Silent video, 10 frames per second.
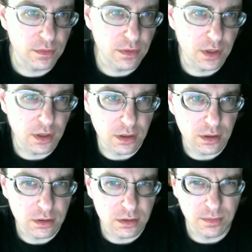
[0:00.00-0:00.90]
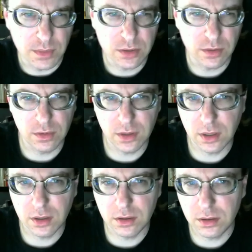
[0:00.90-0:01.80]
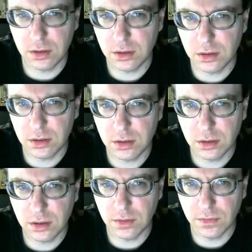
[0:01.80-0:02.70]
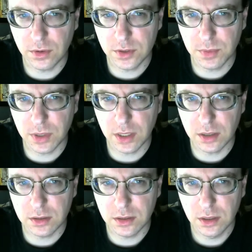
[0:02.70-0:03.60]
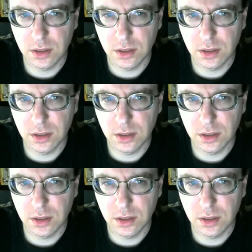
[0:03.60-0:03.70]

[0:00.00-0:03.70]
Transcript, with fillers: the the missile thing at the in the first place,